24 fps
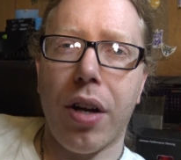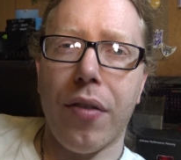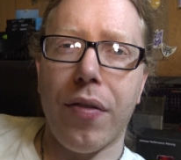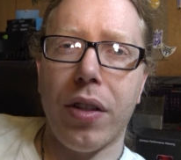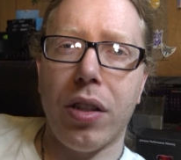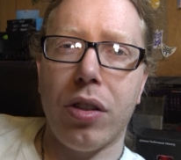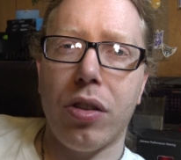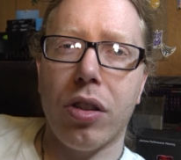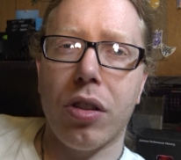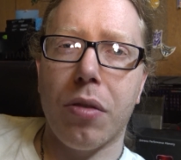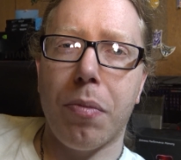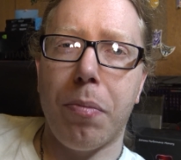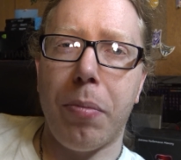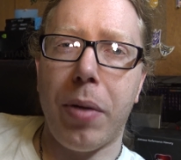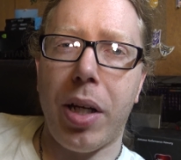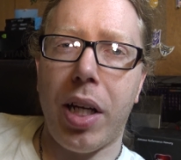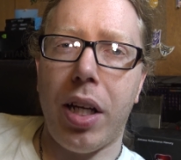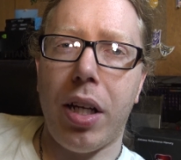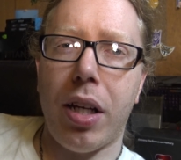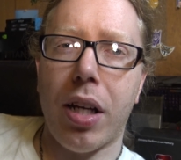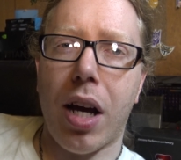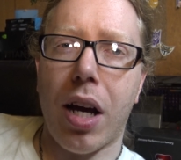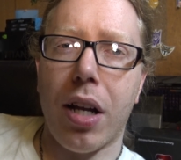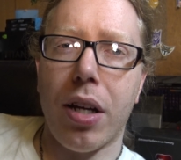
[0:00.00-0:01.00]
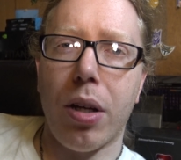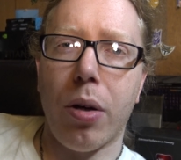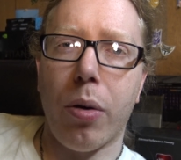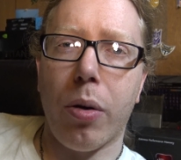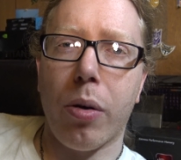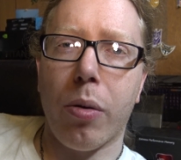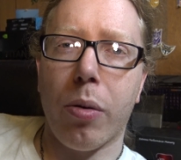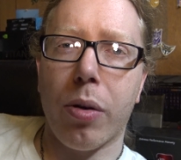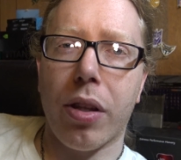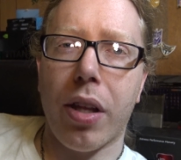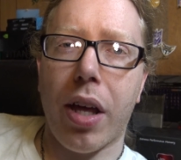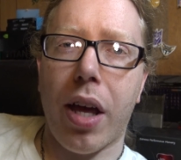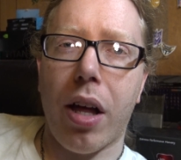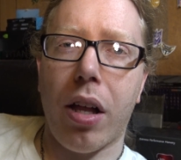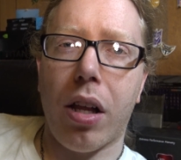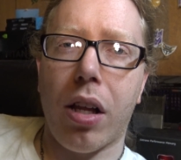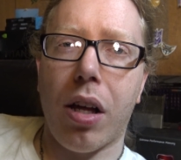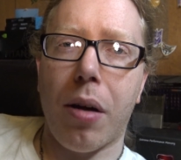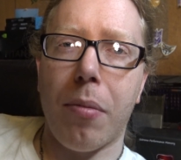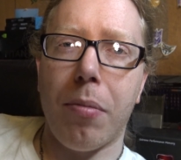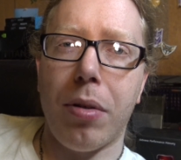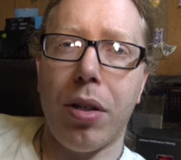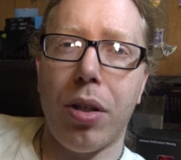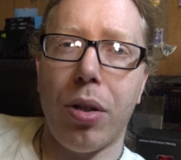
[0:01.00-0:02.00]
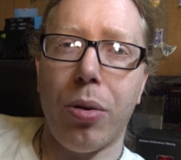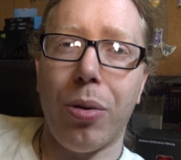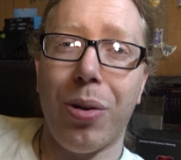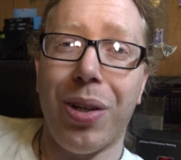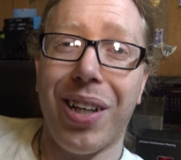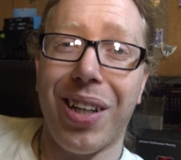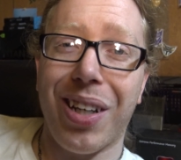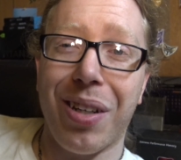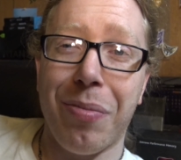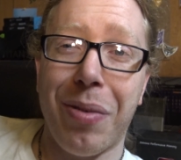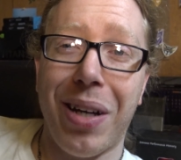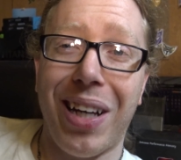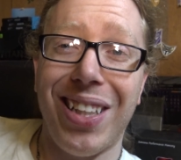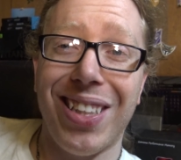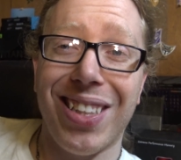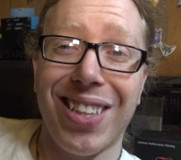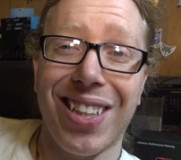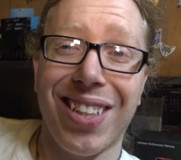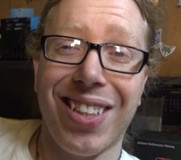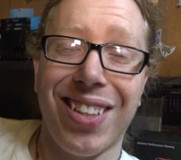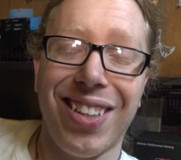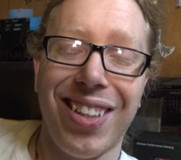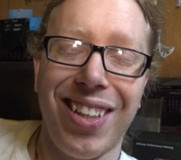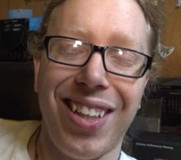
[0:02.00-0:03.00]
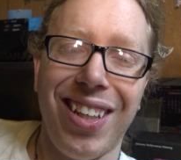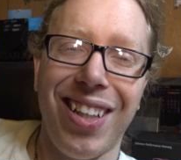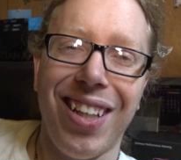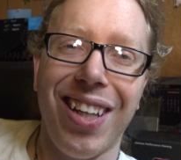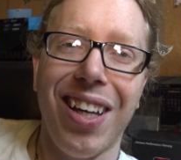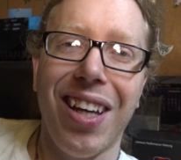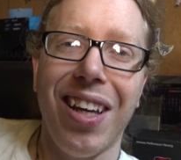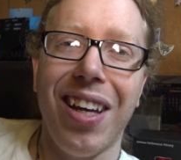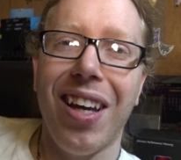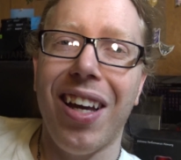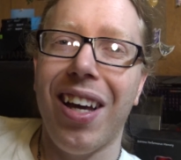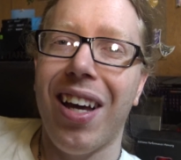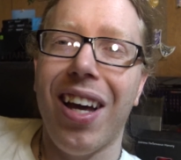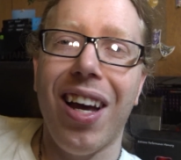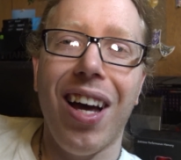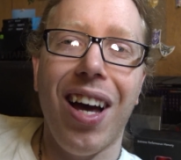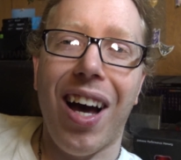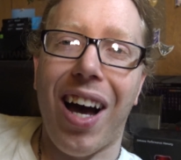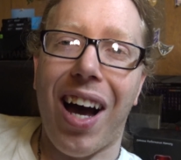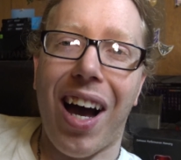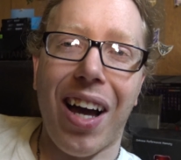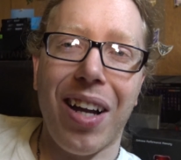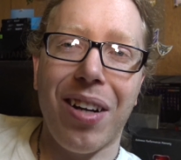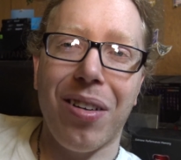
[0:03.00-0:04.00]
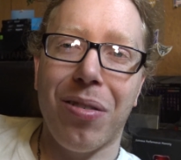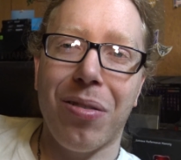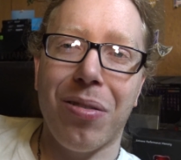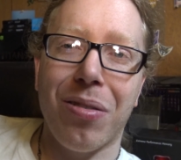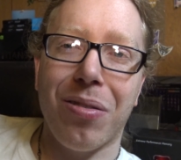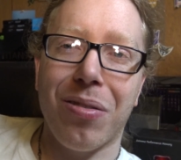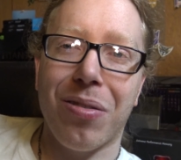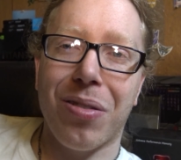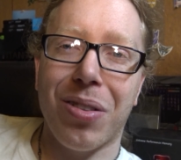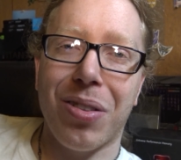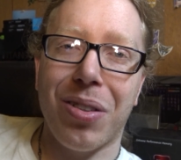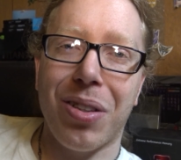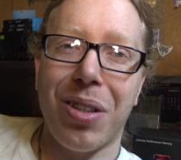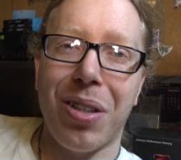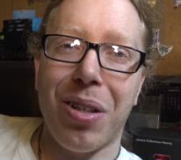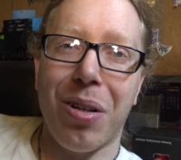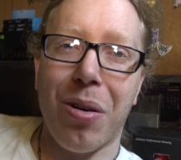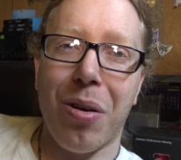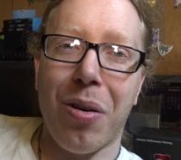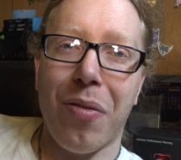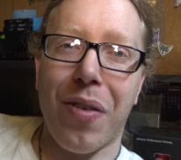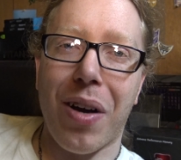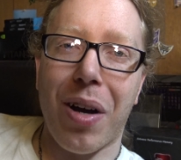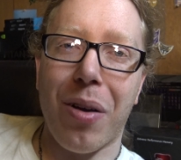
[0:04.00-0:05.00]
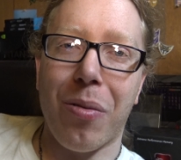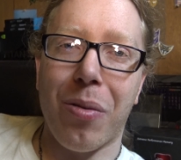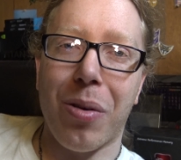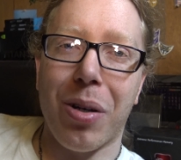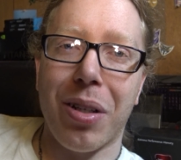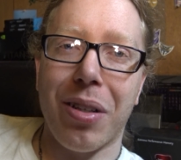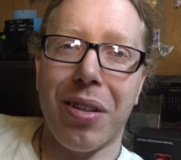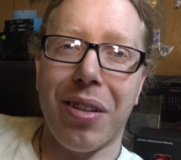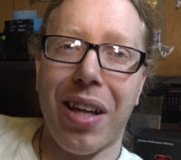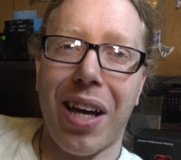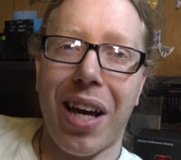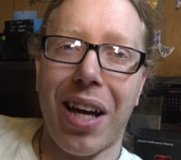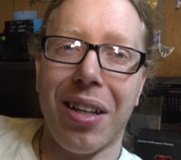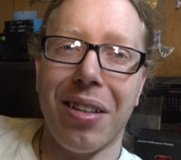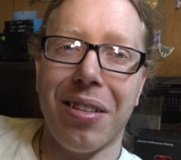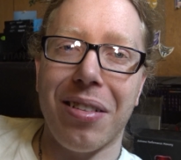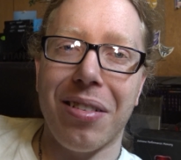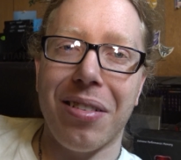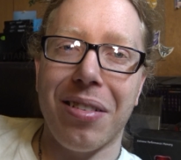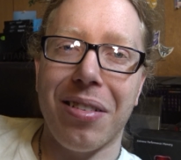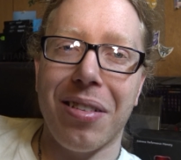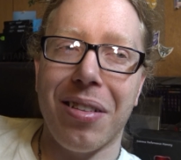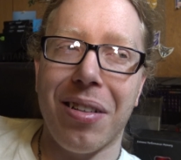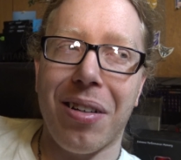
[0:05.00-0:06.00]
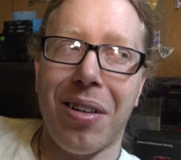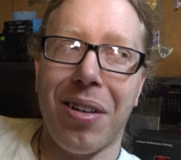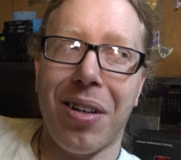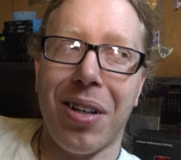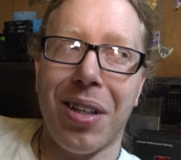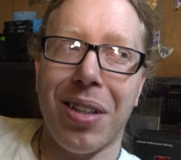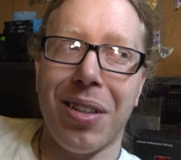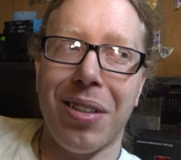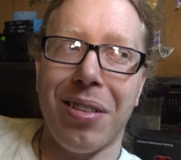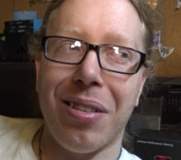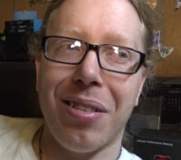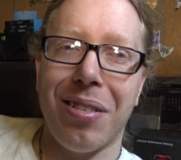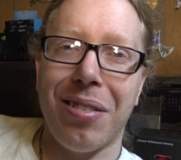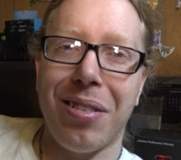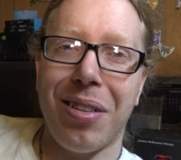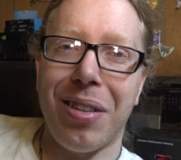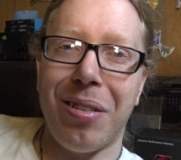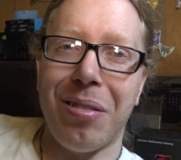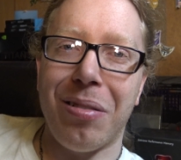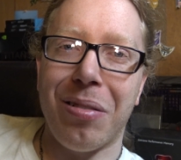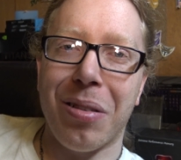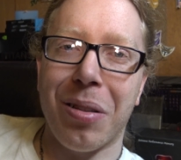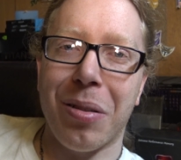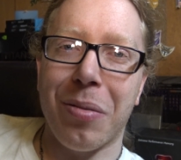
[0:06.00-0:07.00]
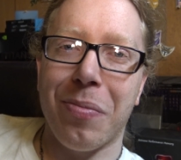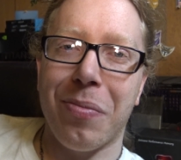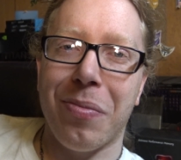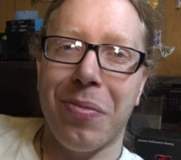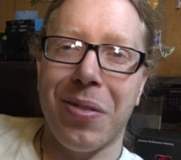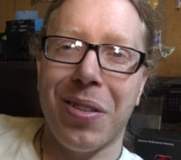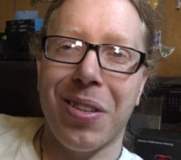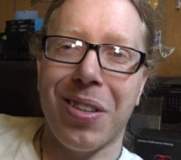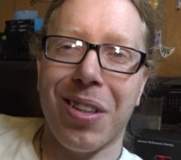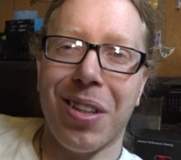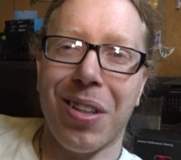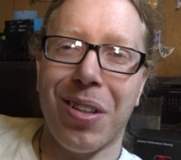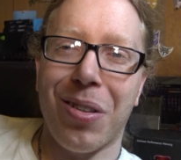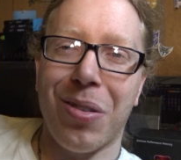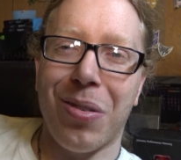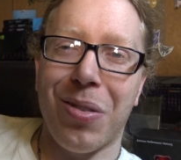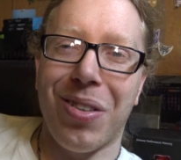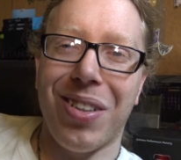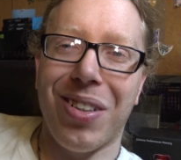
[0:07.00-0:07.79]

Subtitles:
If it's just me not knowing what the hell I'm doing, basically, I don't really know if I want that on YouTube. So,